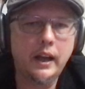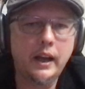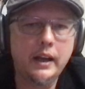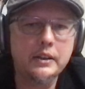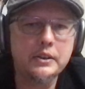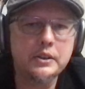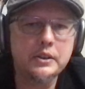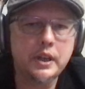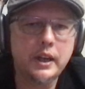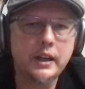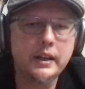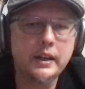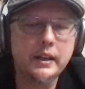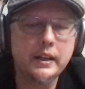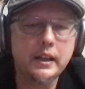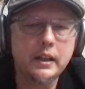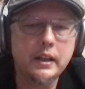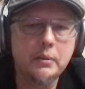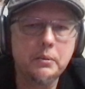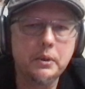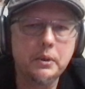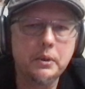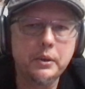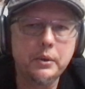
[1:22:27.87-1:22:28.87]
I tried to get
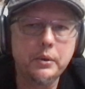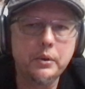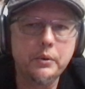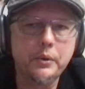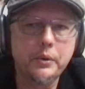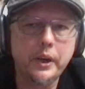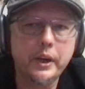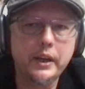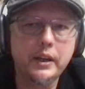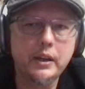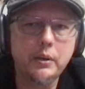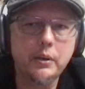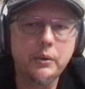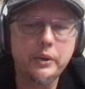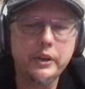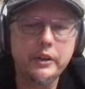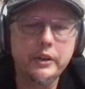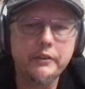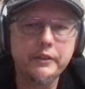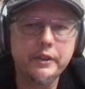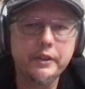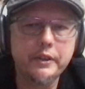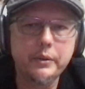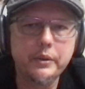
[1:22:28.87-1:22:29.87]
him to do a radio
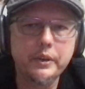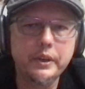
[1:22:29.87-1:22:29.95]
interview,